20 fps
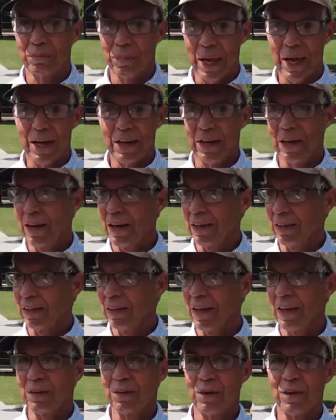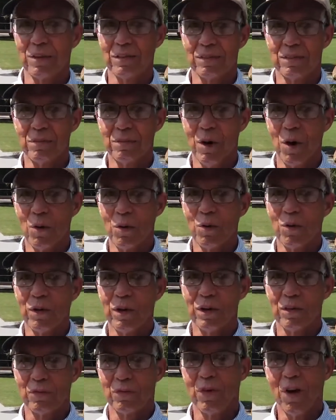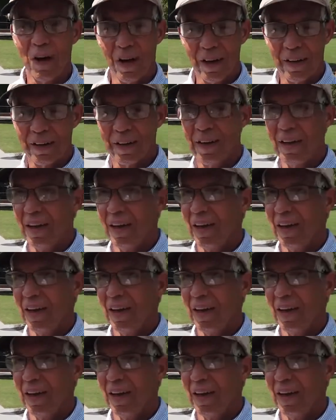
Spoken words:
pancake electric motor in the front.